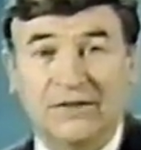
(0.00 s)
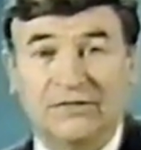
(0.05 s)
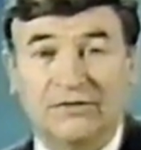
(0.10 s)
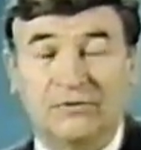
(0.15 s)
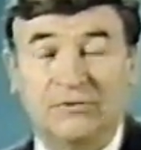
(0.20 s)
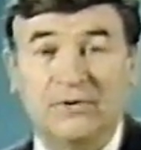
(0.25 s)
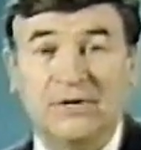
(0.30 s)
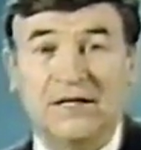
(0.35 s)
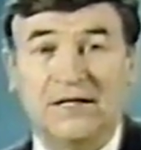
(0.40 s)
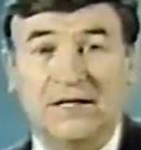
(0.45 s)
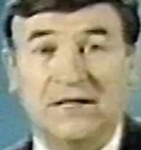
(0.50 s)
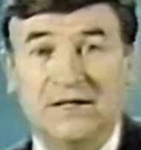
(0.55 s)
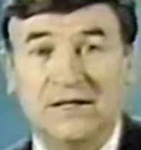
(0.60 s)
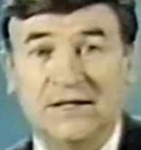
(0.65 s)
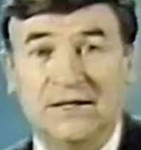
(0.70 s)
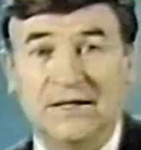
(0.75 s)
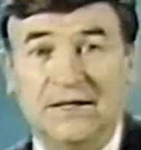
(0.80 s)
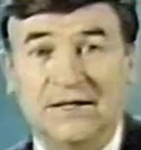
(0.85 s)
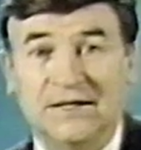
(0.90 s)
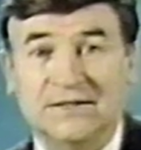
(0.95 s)
3
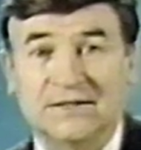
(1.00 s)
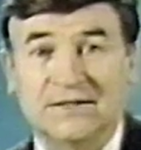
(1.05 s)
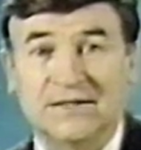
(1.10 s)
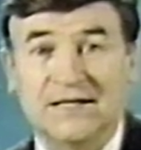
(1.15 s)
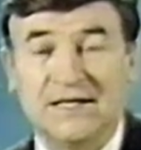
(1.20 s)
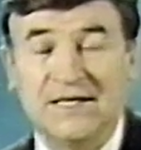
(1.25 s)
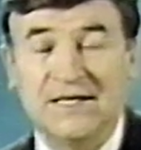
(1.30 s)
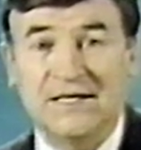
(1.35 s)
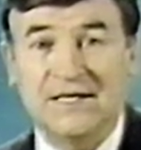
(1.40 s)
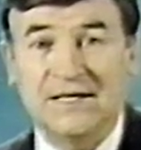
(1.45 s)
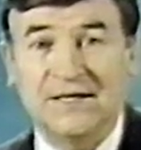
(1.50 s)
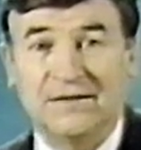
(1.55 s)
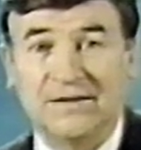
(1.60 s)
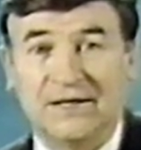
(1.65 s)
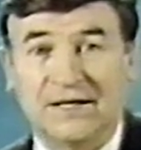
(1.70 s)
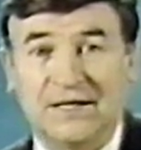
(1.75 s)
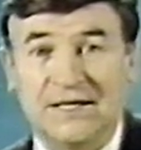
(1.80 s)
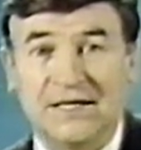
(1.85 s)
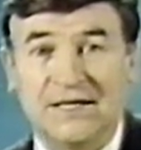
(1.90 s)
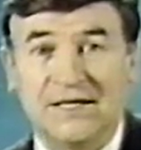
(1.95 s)
is key, the
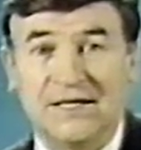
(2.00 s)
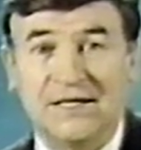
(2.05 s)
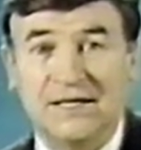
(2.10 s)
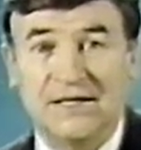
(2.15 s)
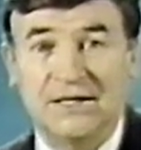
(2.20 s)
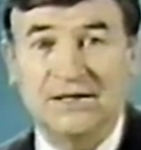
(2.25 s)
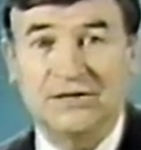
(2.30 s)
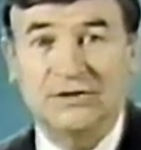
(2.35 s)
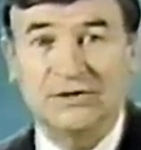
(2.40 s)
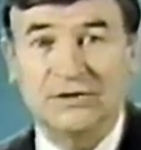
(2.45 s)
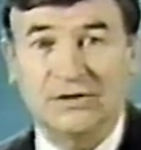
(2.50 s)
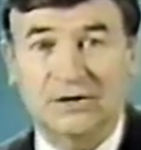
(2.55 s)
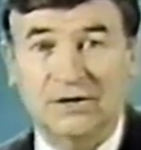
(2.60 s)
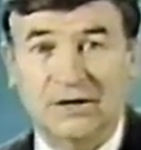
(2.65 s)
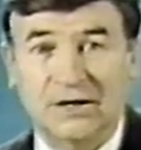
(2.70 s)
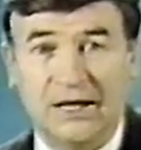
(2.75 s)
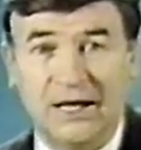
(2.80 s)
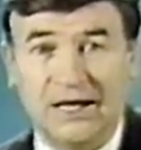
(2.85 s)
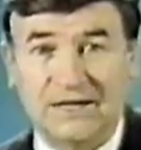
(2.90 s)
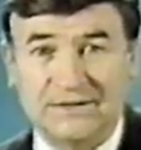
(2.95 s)
key to your
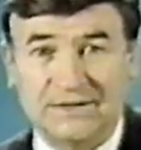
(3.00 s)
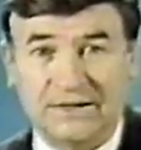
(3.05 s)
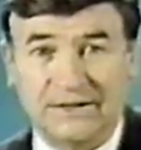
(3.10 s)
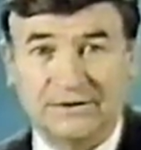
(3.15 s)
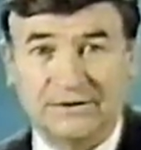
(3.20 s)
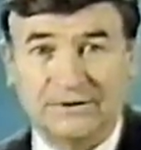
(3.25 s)
closet.